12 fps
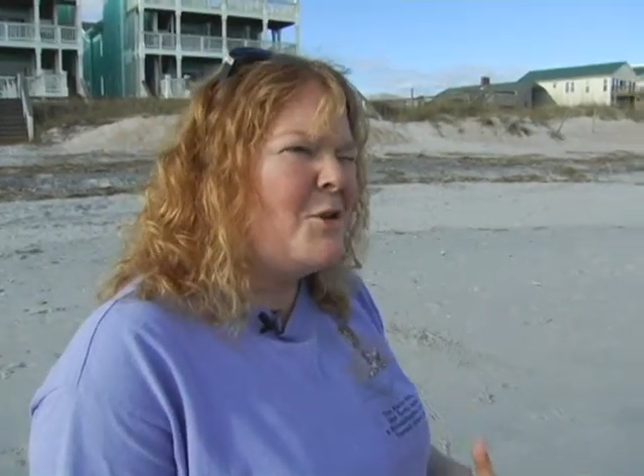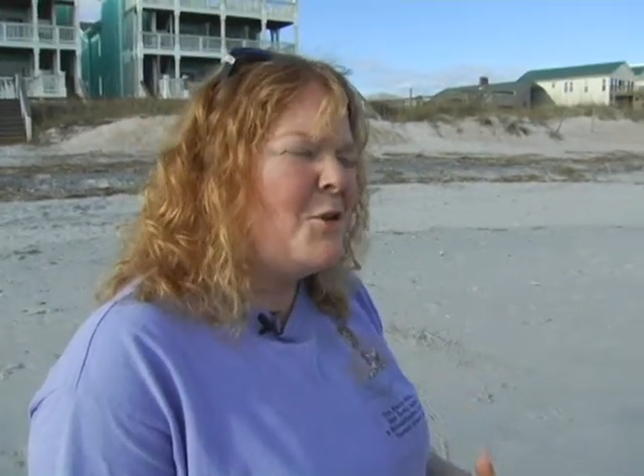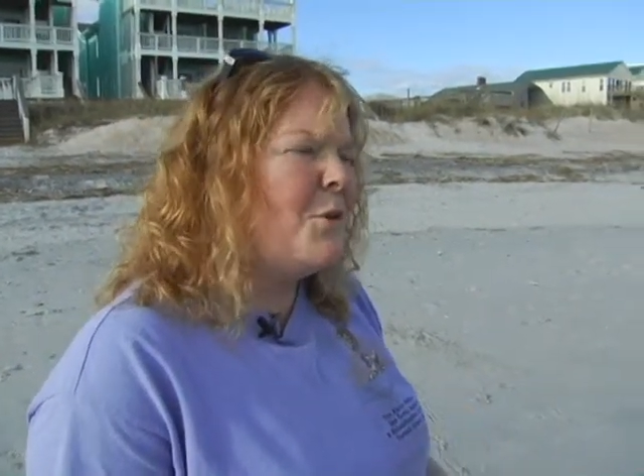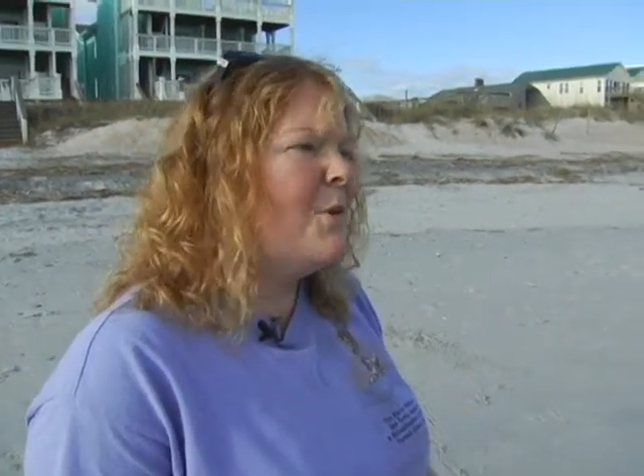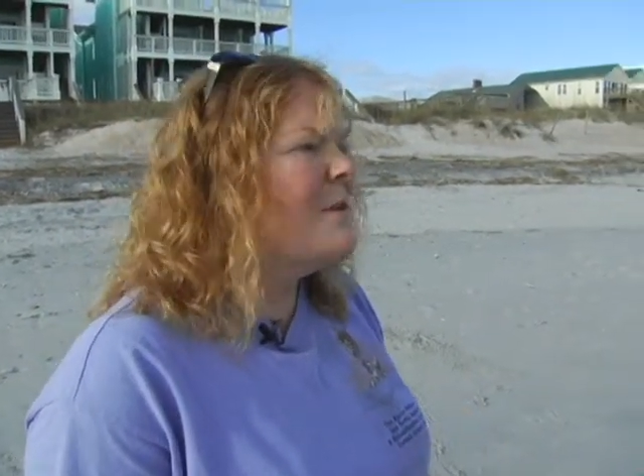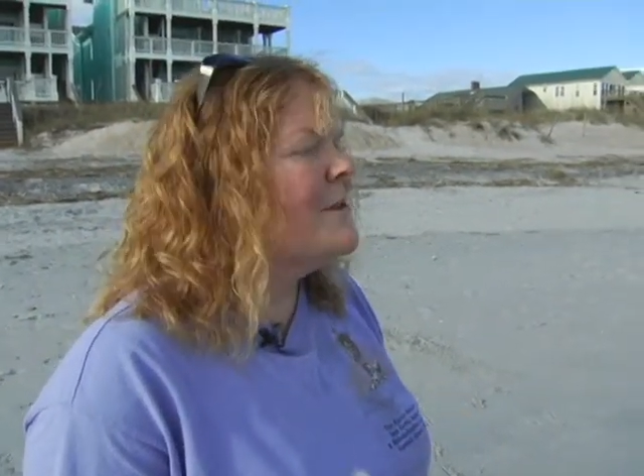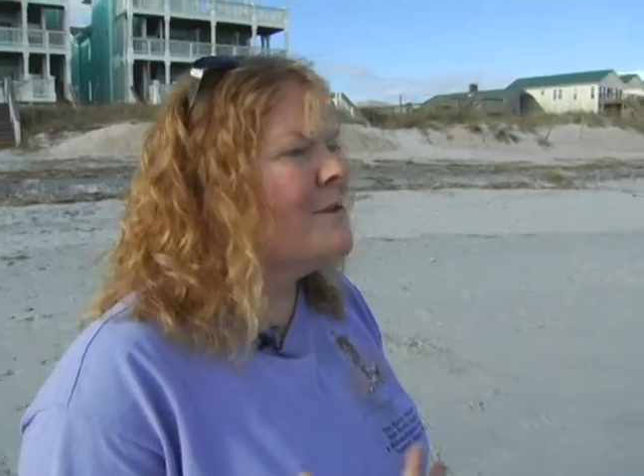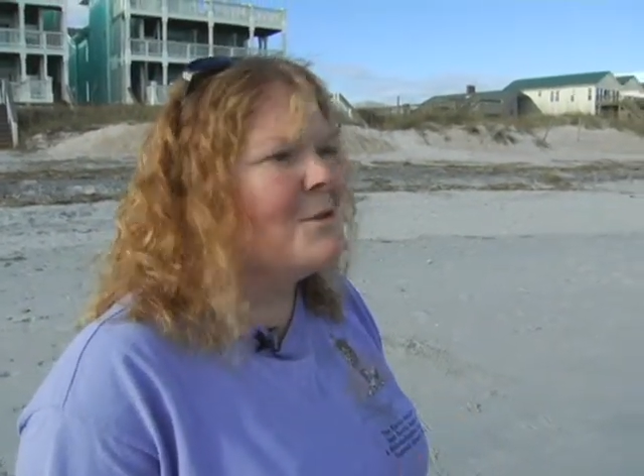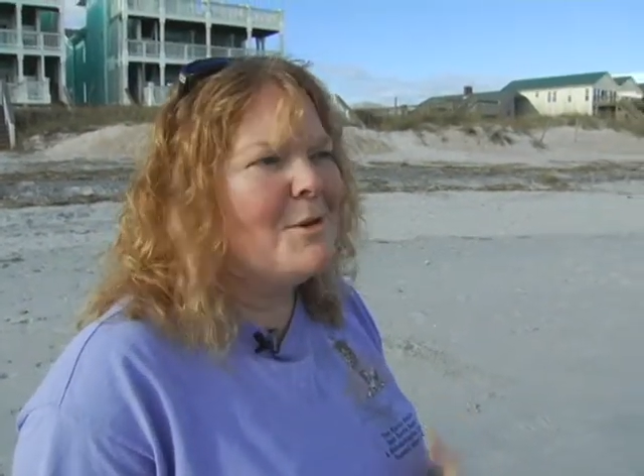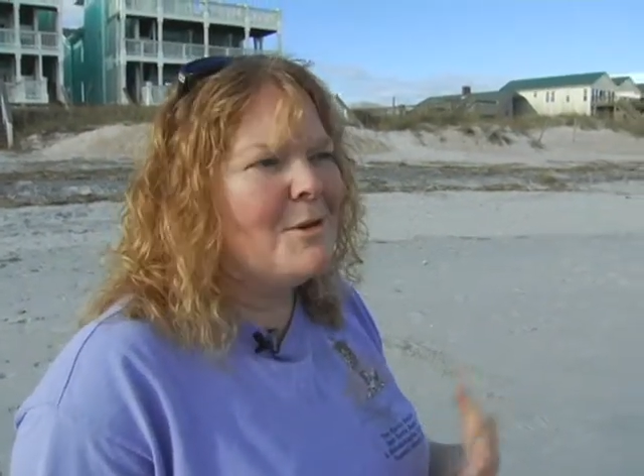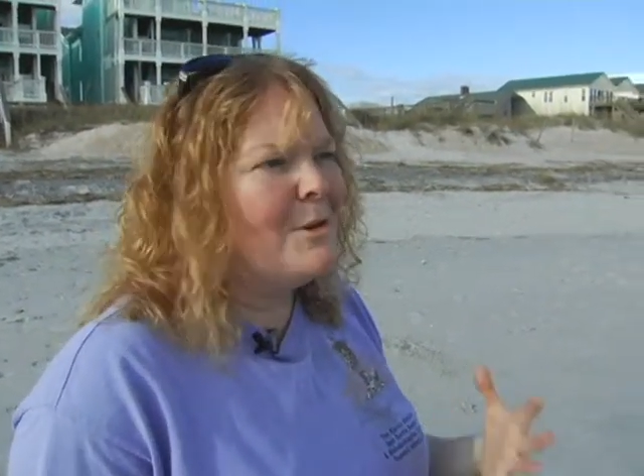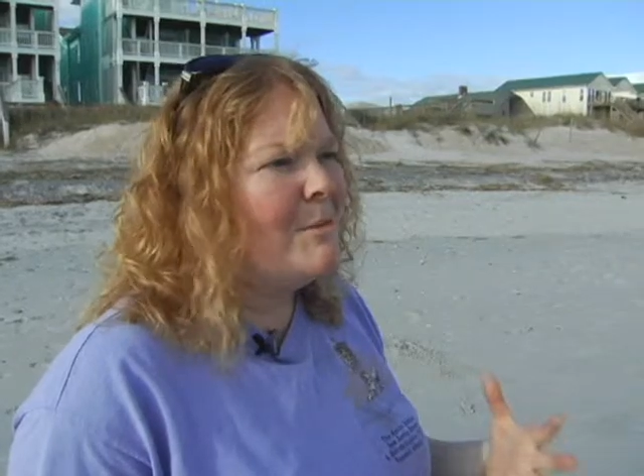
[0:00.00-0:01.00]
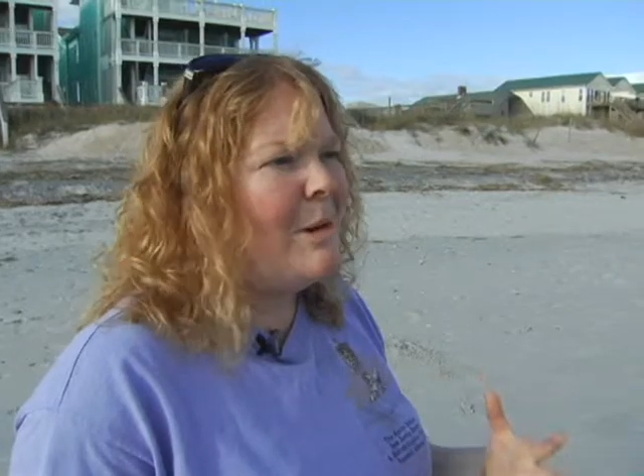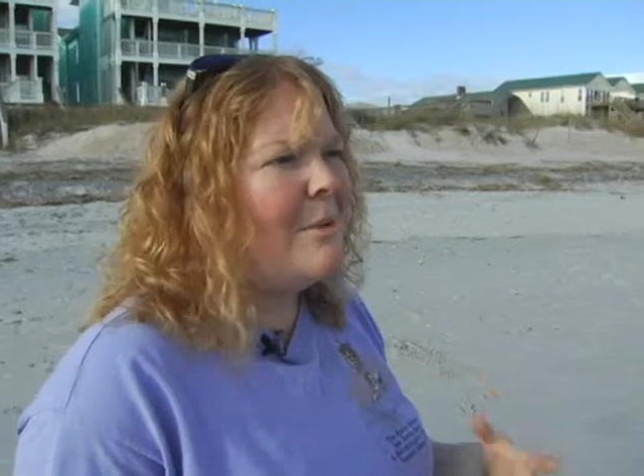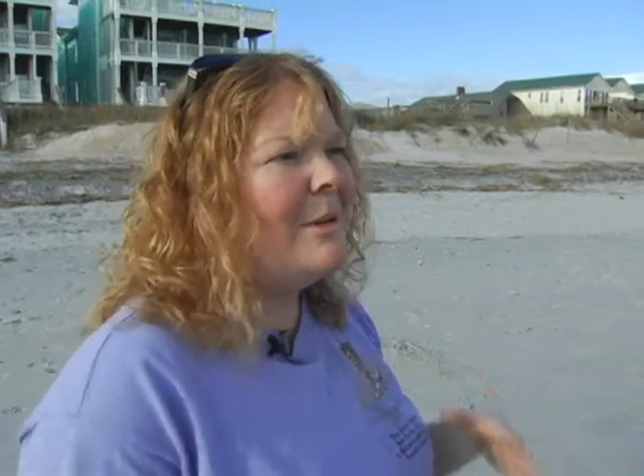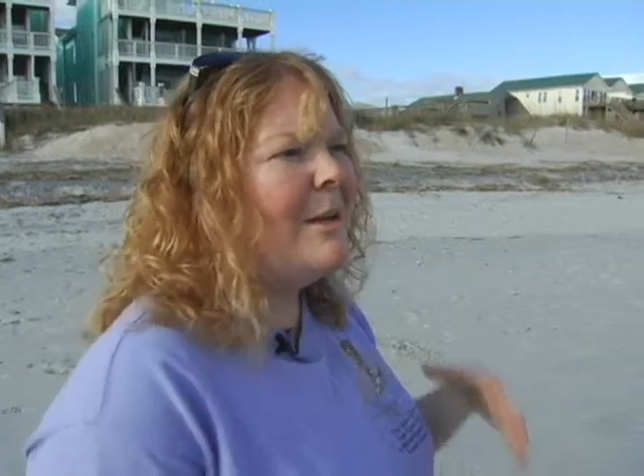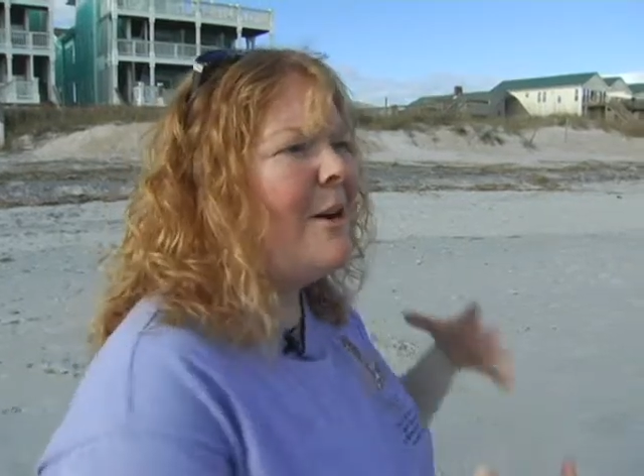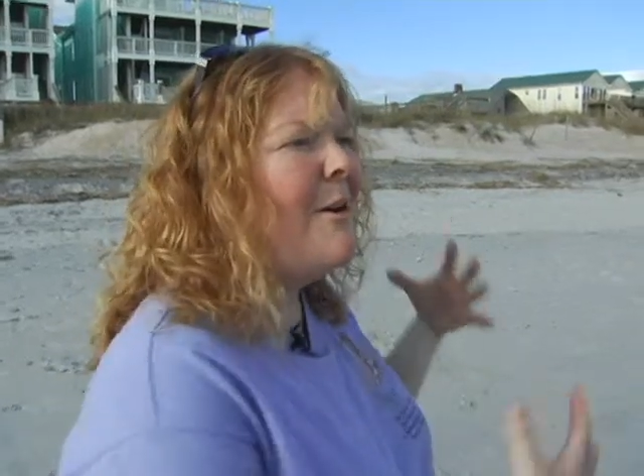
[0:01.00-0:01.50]
tourists or the
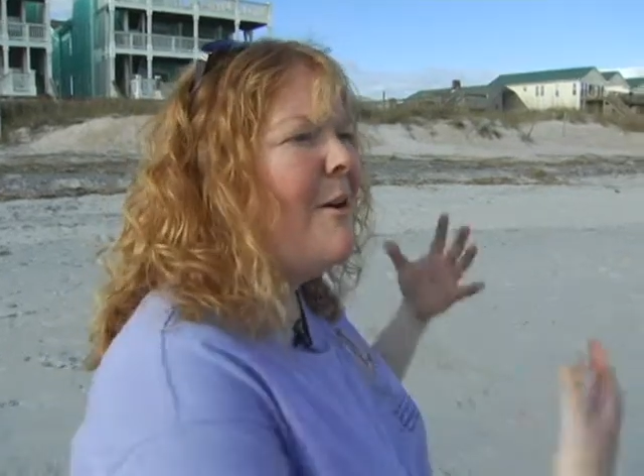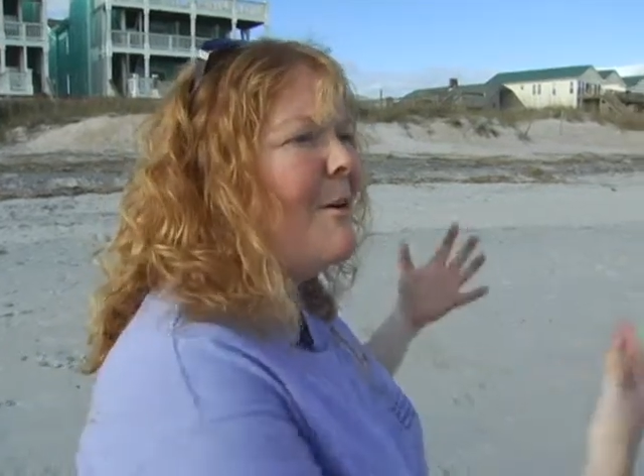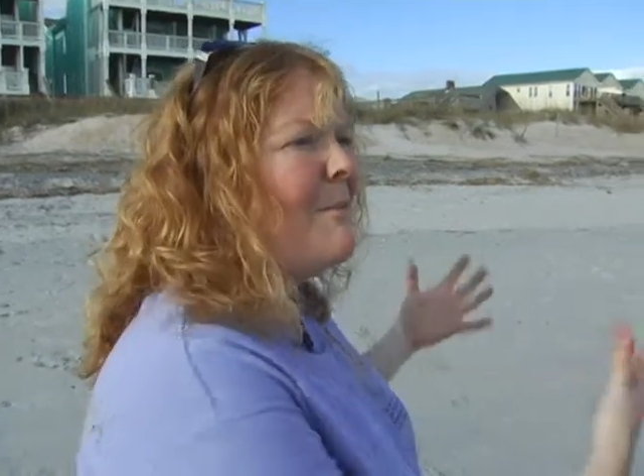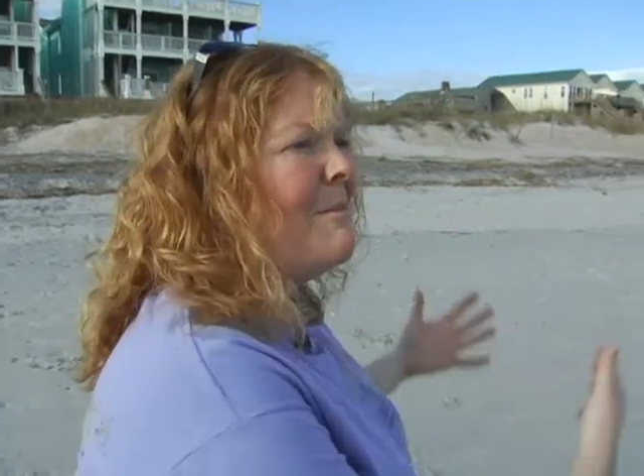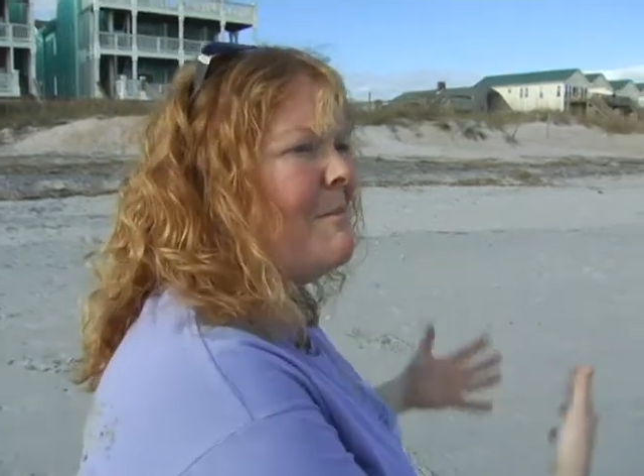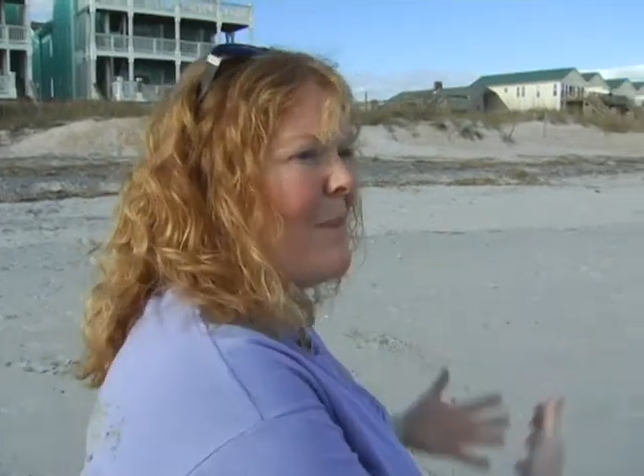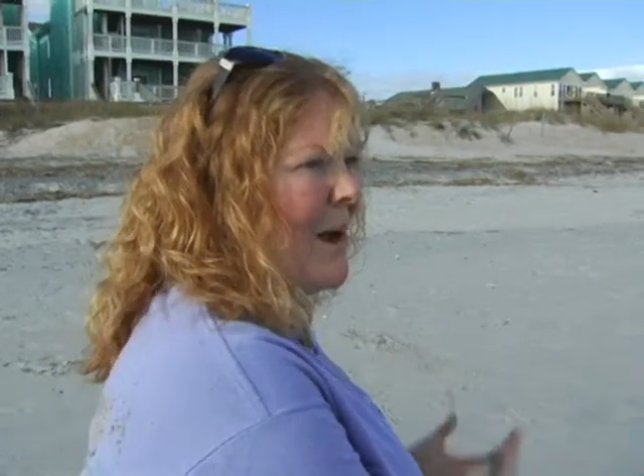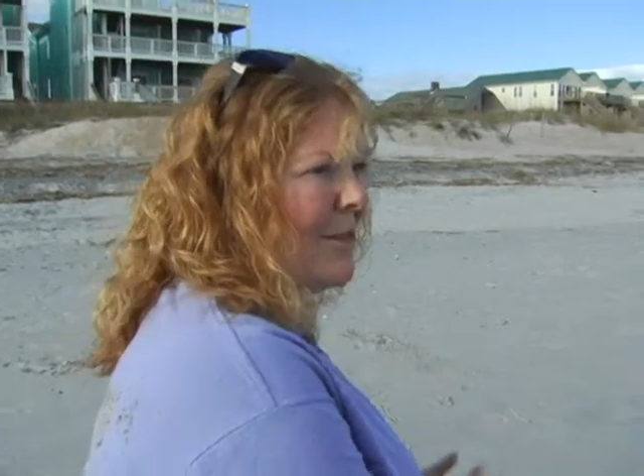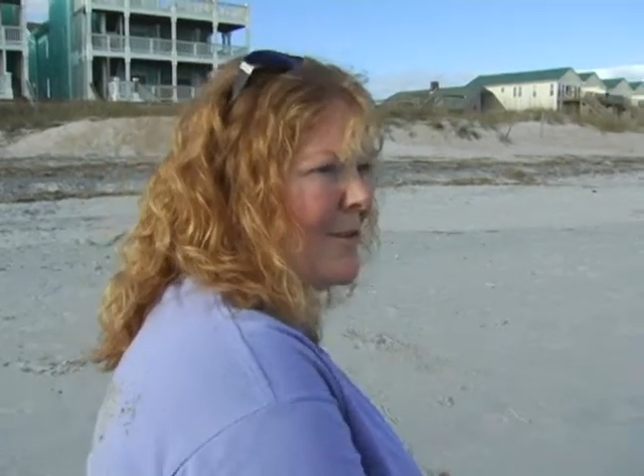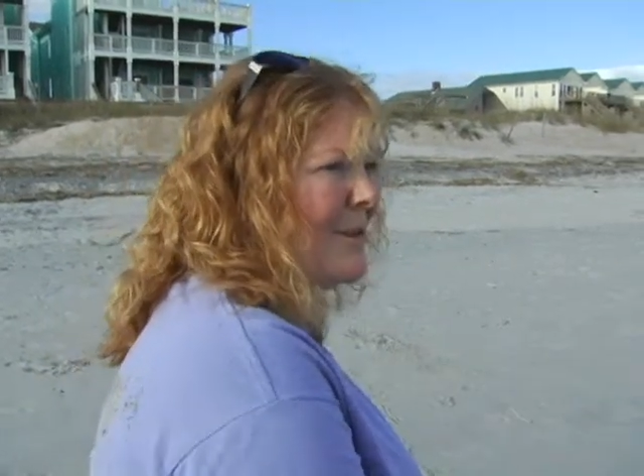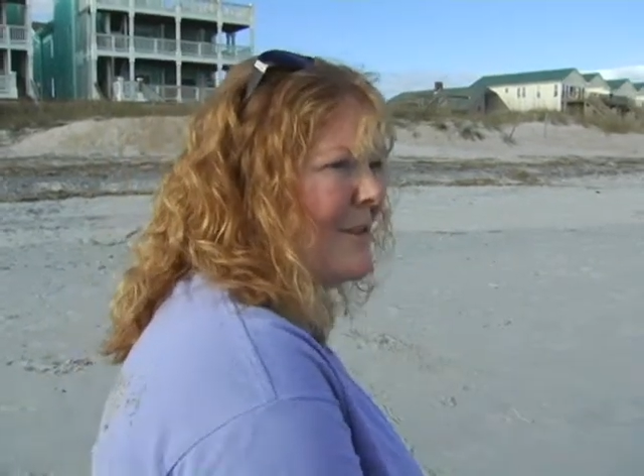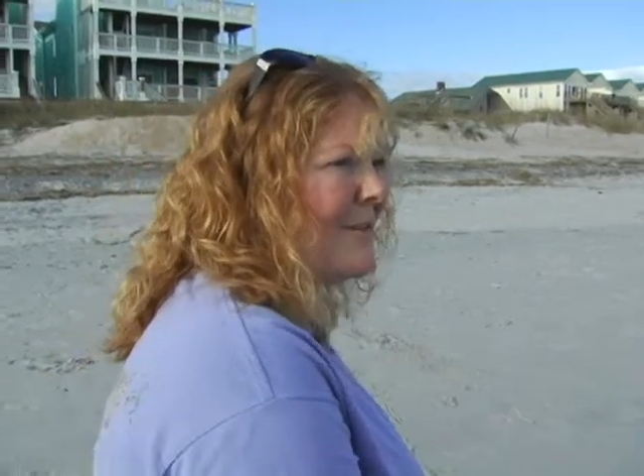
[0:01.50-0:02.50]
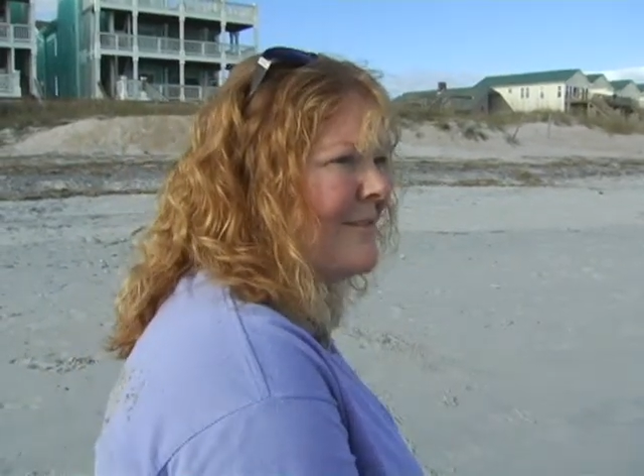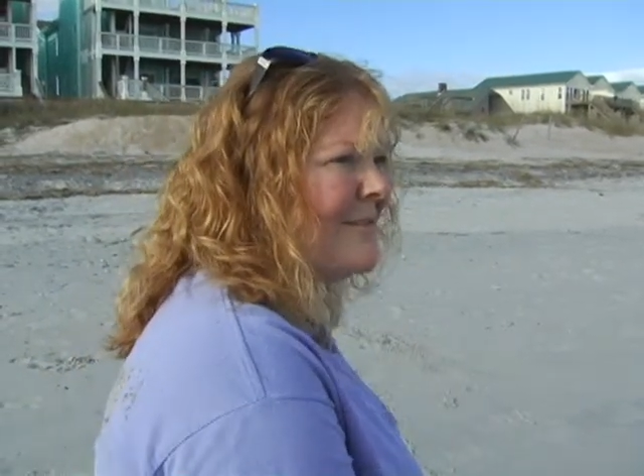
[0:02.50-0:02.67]
public are bothering